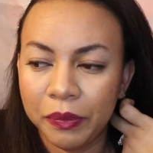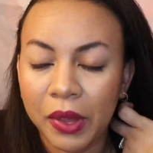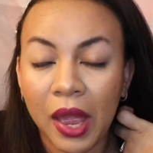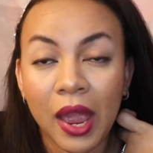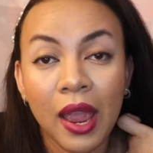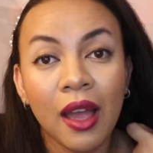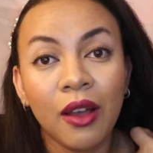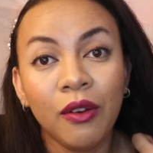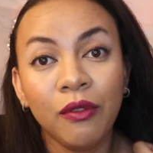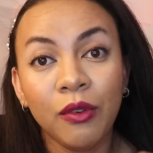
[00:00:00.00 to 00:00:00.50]
I
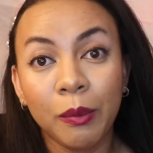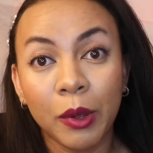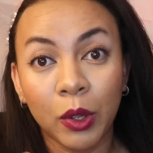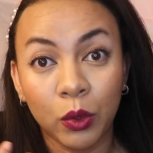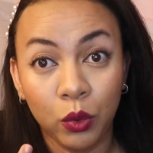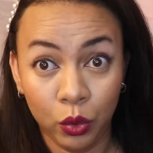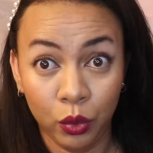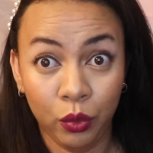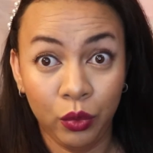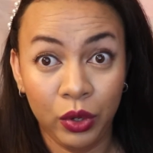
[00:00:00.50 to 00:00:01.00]
have
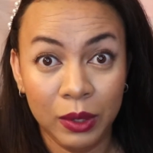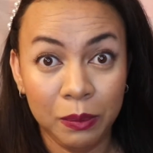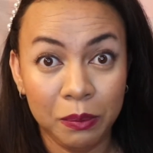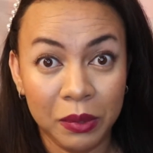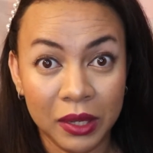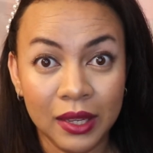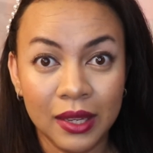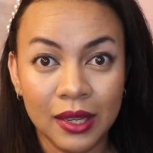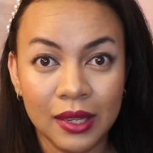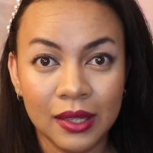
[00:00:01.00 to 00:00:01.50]
about 3
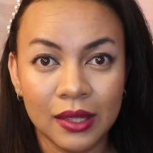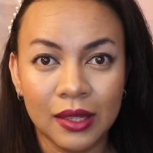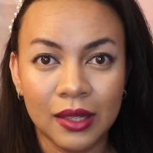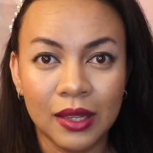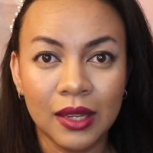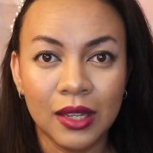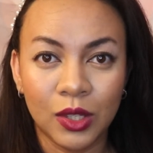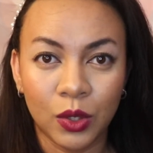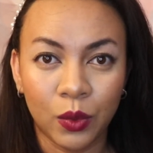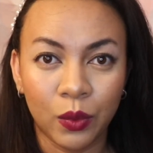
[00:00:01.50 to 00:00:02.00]
binkies in
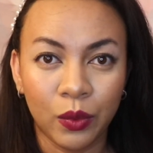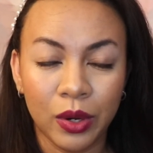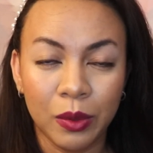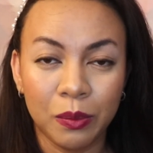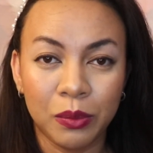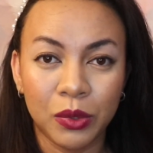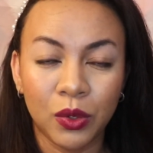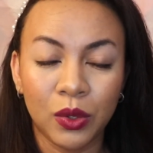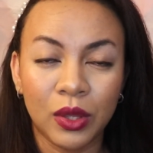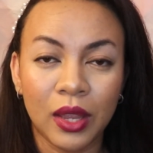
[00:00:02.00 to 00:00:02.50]
his
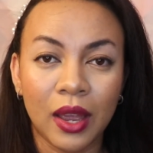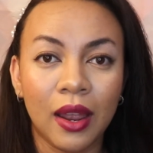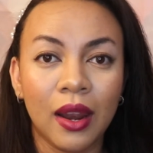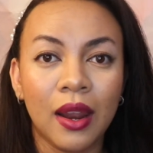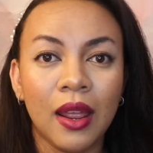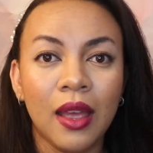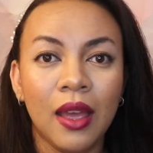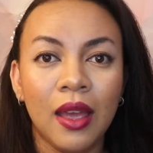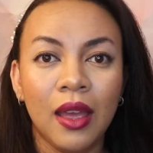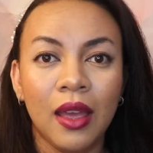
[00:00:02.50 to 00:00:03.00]
crib, so that
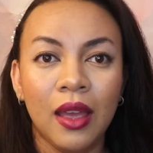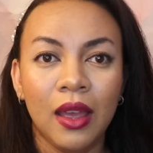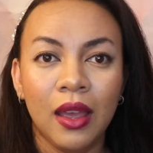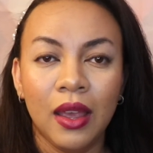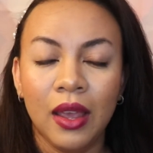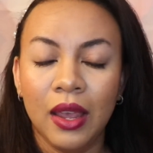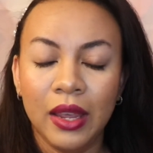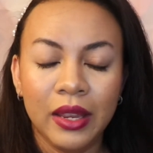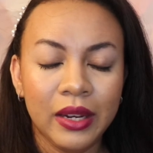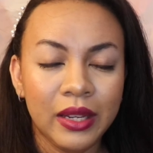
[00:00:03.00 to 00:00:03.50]

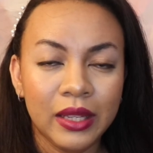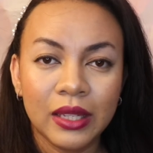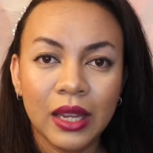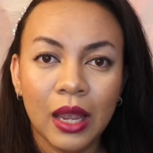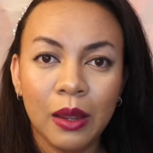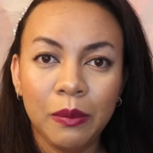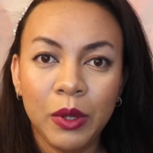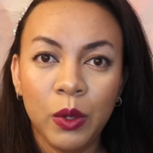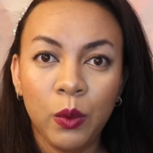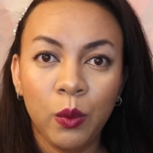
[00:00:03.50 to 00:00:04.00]

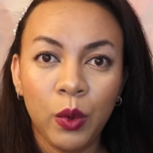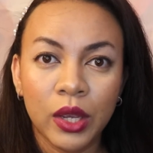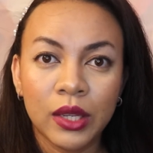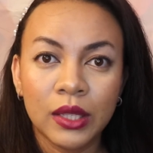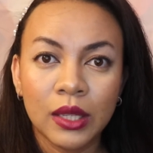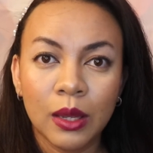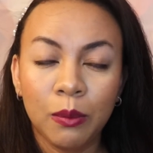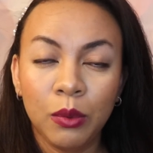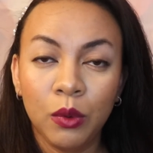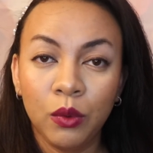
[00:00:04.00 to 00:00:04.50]
anytime he
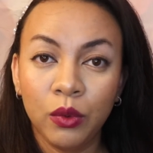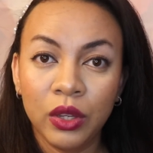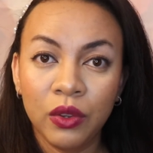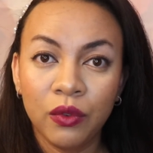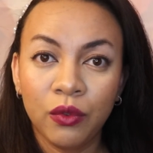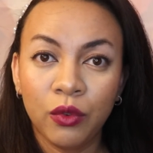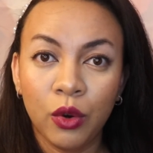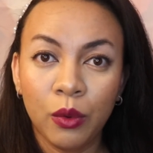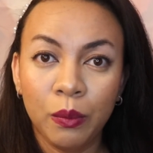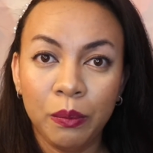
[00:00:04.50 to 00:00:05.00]
wakes up
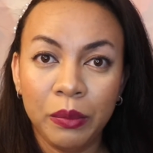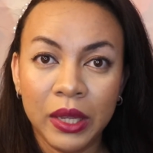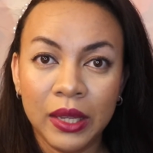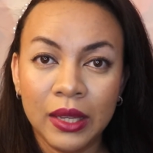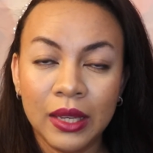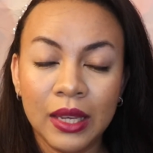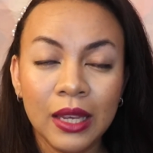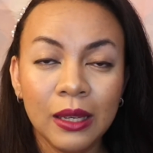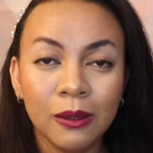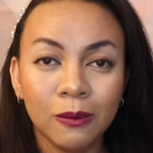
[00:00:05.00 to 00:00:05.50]
looking for a
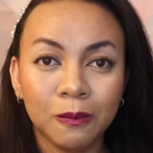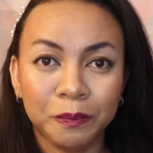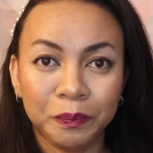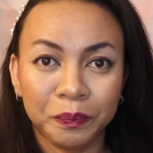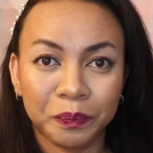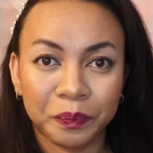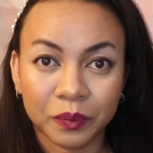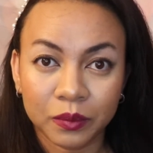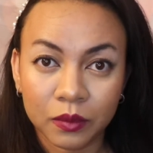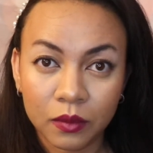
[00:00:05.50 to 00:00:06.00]
binky,
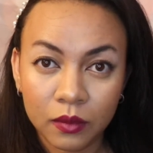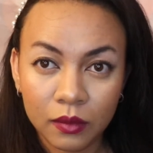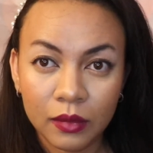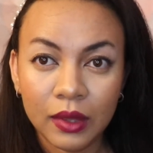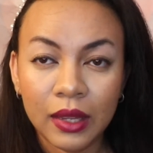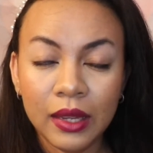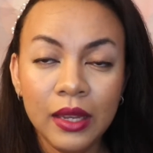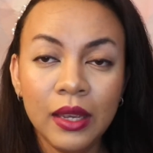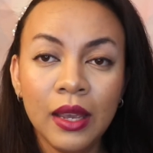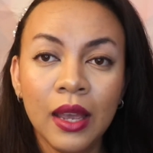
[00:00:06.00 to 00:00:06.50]

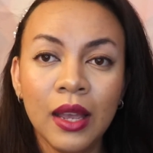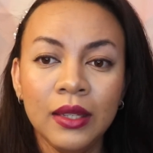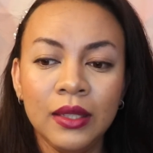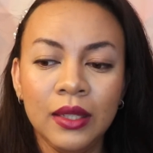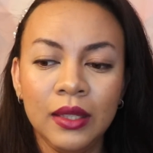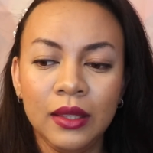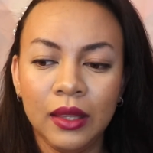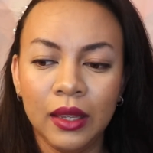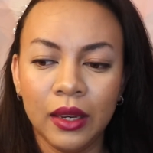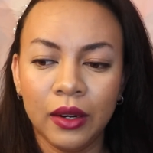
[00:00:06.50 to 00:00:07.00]
he has
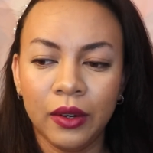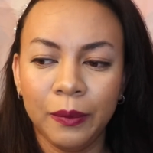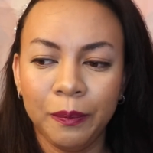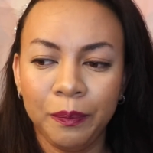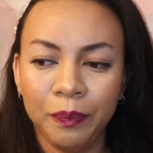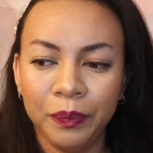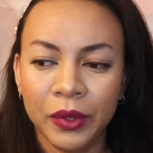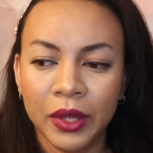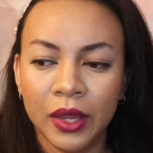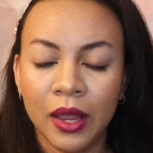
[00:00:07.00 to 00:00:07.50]
it there.
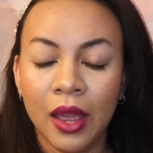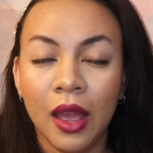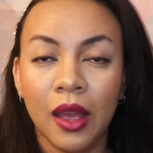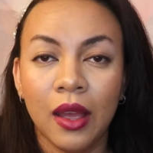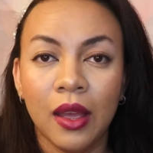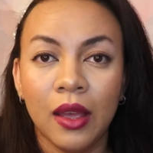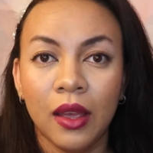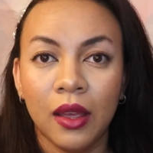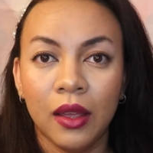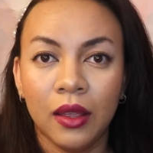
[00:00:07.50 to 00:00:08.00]

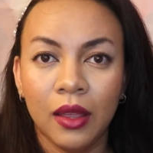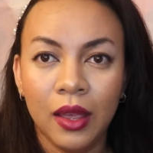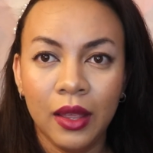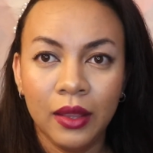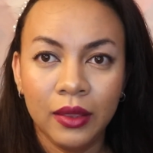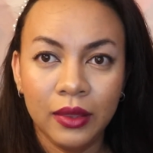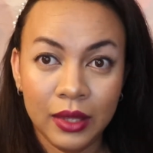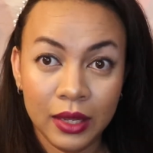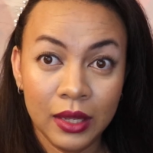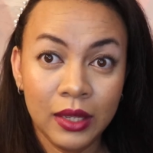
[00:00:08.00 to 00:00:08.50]

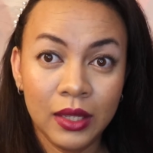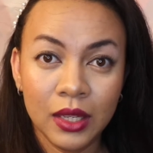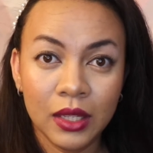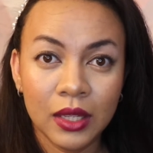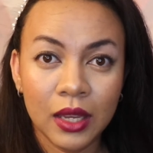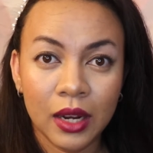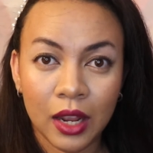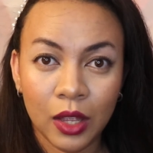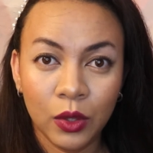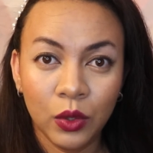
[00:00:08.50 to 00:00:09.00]
And this
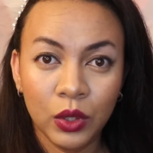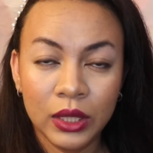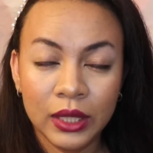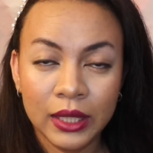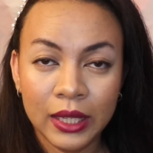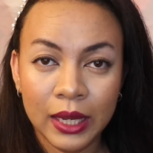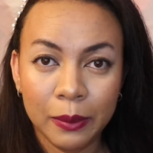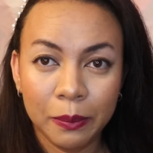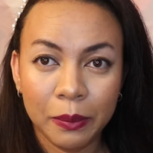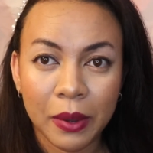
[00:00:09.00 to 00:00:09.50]
is another
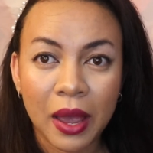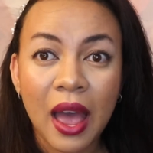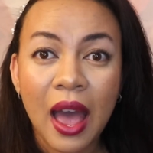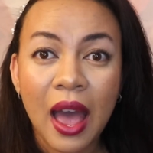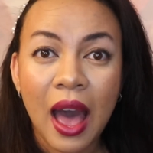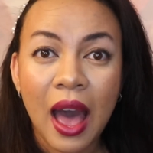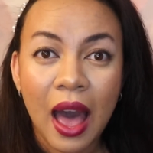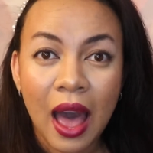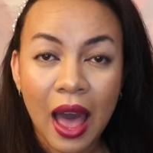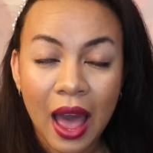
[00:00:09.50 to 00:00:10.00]
tip.
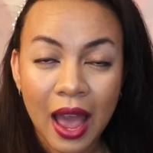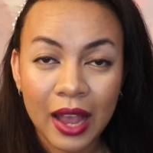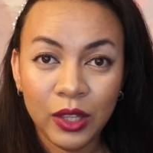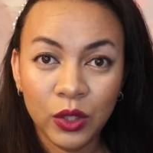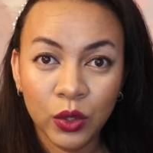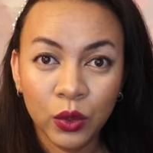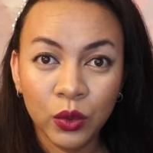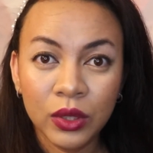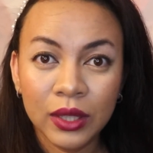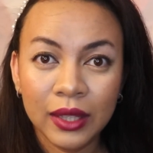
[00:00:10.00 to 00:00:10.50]
I
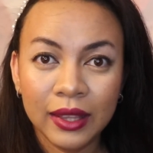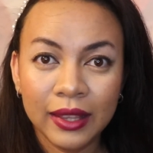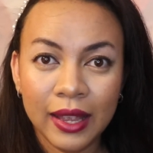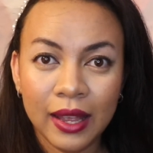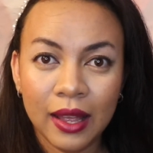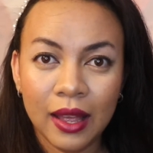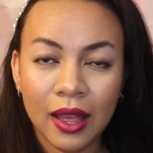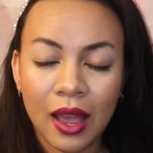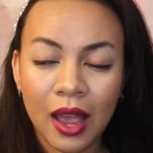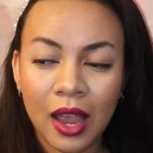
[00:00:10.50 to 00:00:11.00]

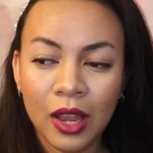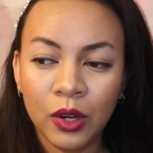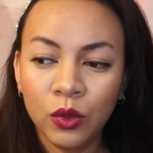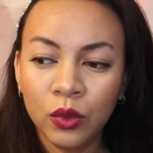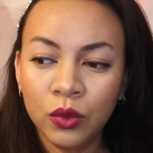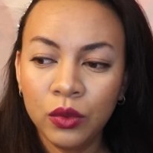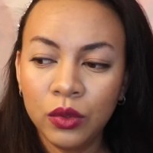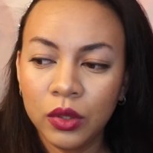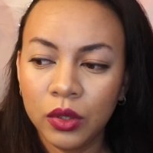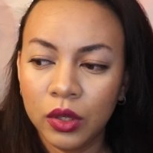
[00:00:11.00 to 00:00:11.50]

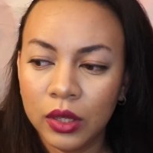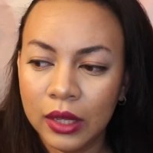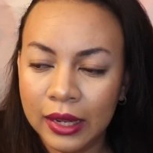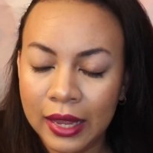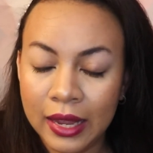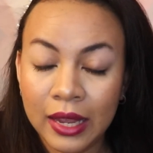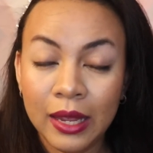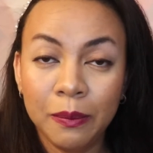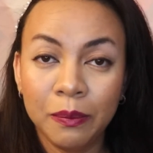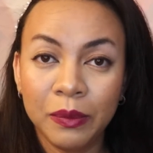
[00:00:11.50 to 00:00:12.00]
don't
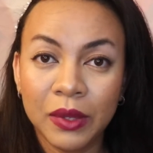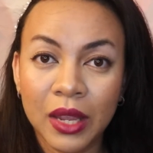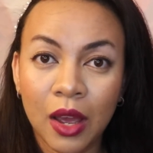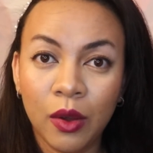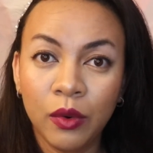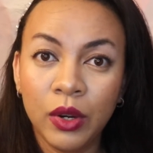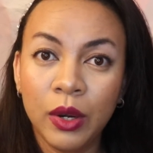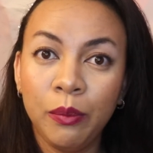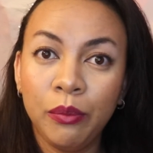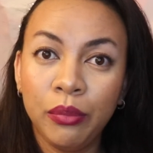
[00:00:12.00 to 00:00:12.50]
lay him
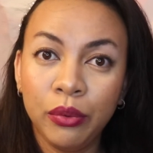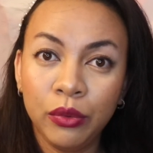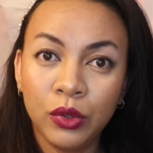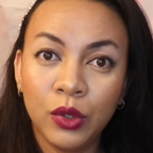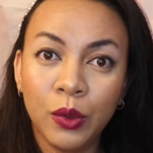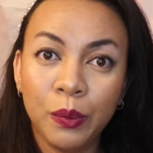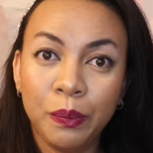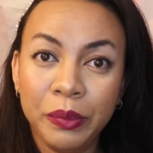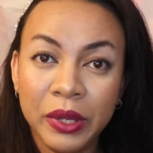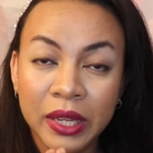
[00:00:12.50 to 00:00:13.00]
down and put
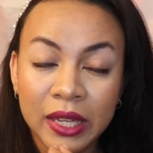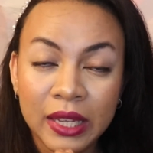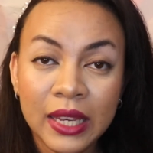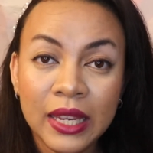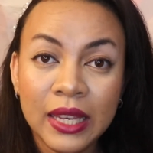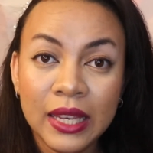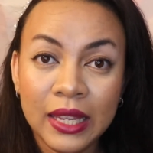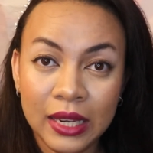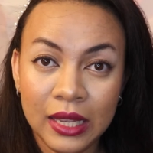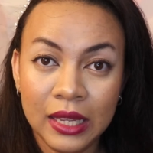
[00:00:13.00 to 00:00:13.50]
the
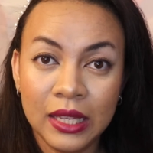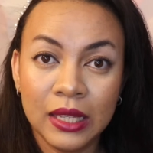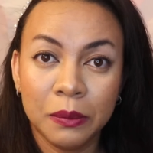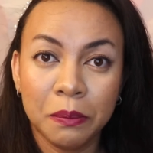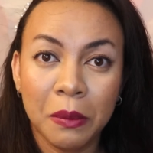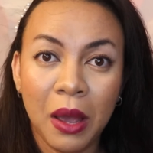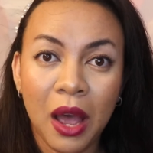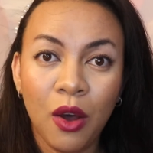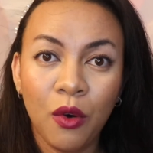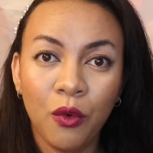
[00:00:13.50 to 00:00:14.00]
binky in his
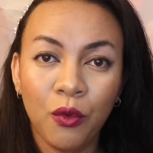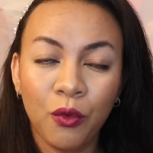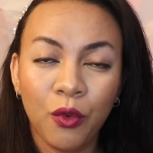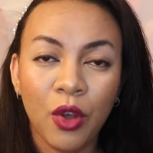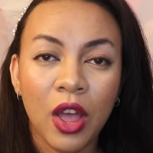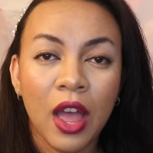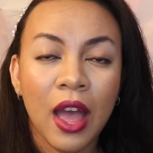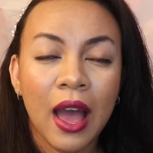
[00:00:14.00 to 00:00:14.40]
mouth.